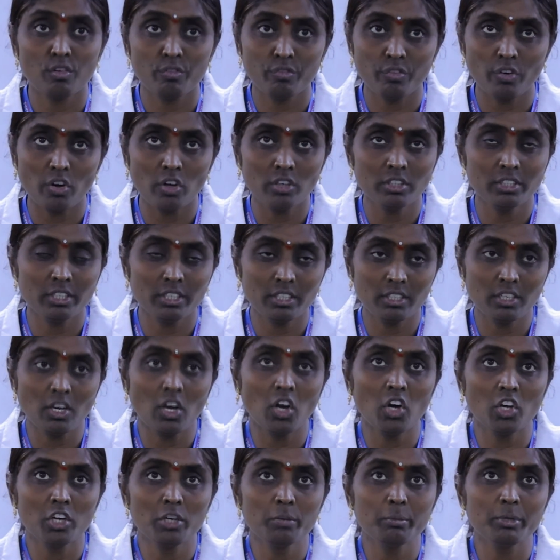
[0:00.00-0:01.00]
for that
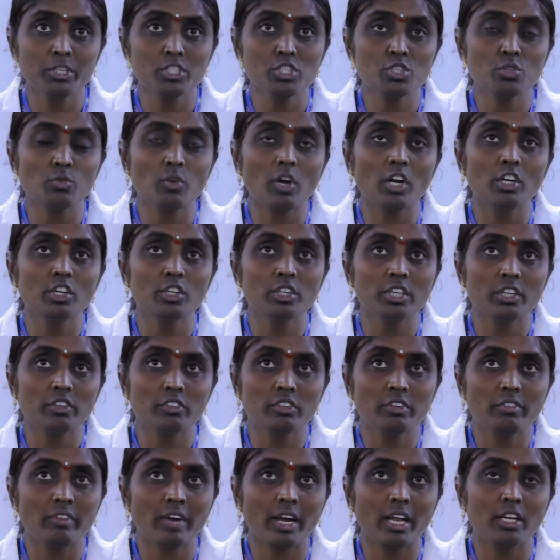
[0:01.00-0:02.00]
arguments you want to
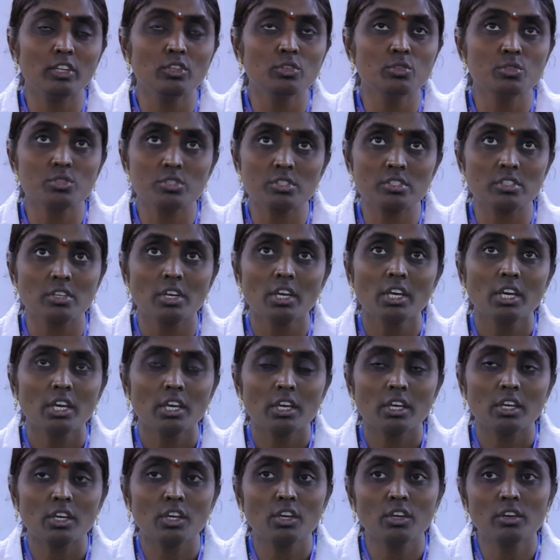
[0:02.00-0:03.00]
give the values.
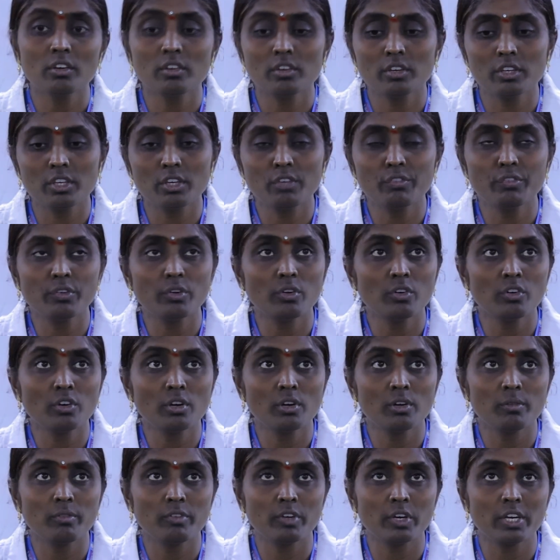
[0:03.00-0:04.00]
If you
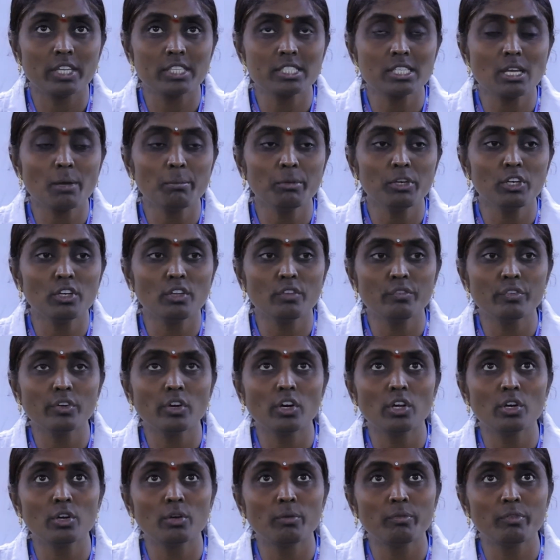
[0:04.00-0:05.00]
are, for example, if you
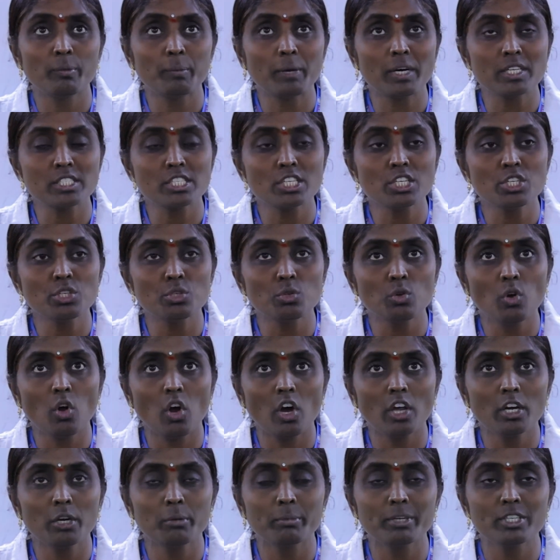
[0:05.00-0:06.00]
are passing 2
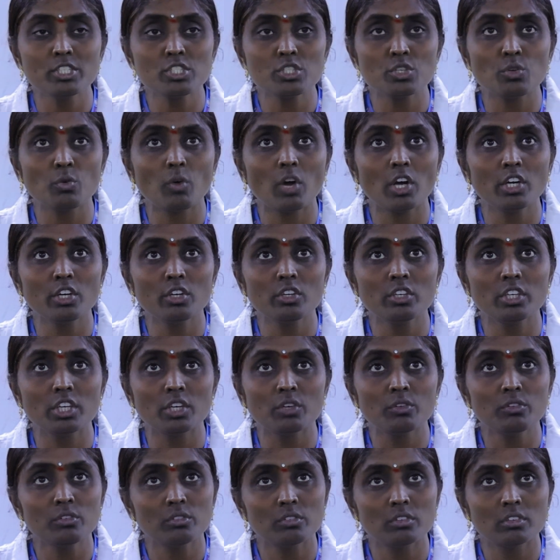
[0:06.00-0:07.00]
arguments, you want to
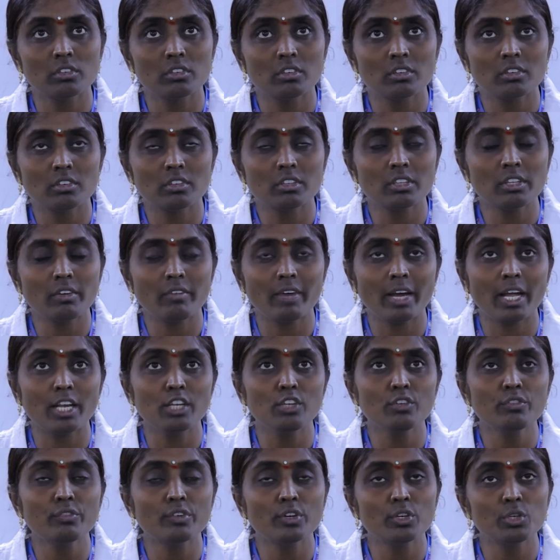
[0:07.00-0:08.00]
give the
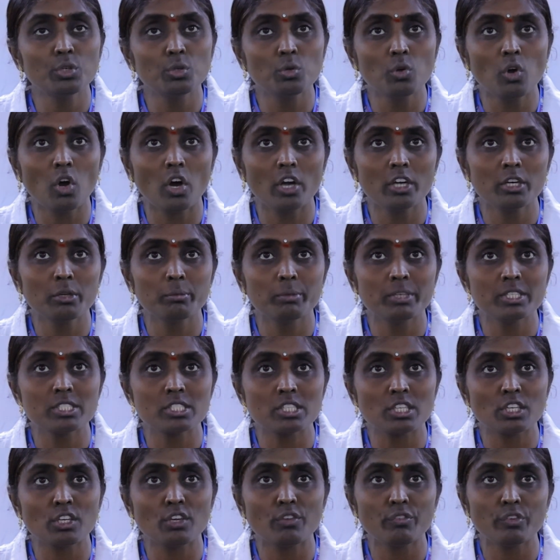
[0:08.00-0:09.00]
value for 2
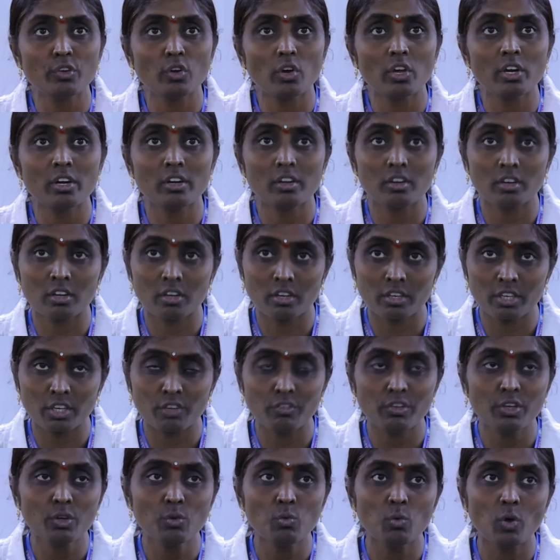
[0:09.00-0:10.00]
arguments. If you are
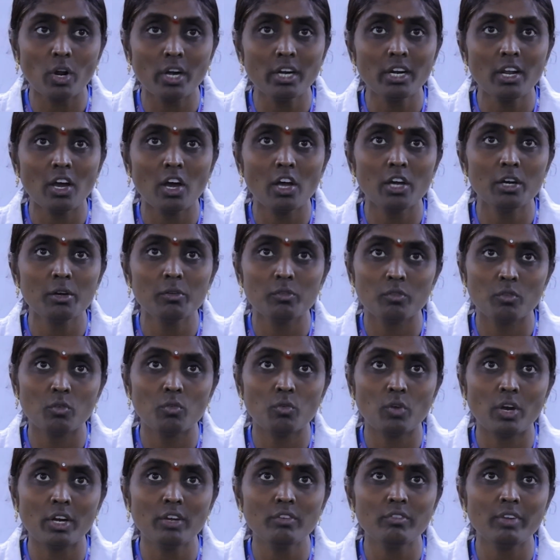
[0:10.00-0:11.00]
giving one
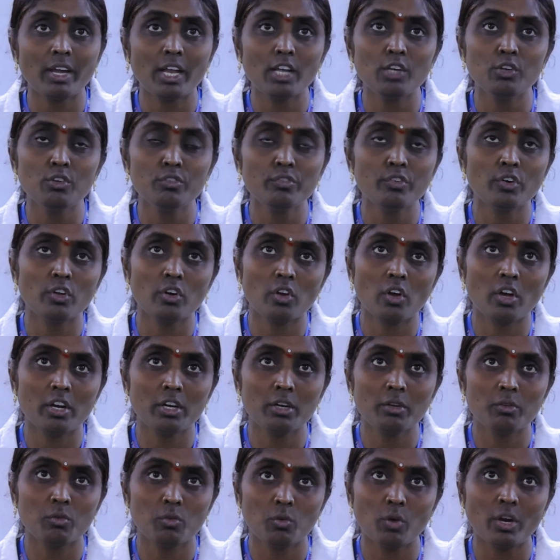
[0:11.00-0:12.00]
value for
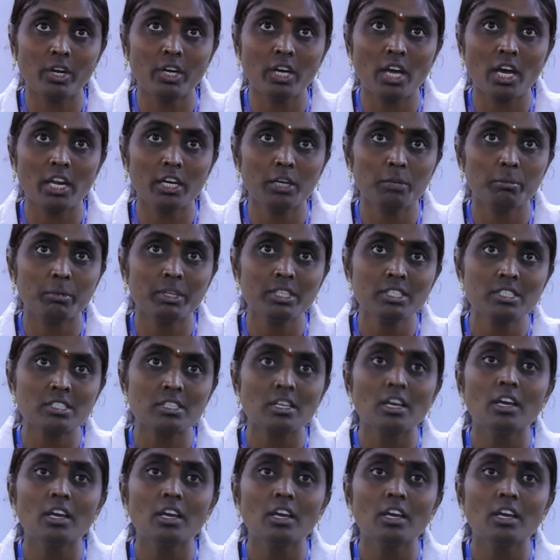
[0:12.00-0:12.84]
one argument,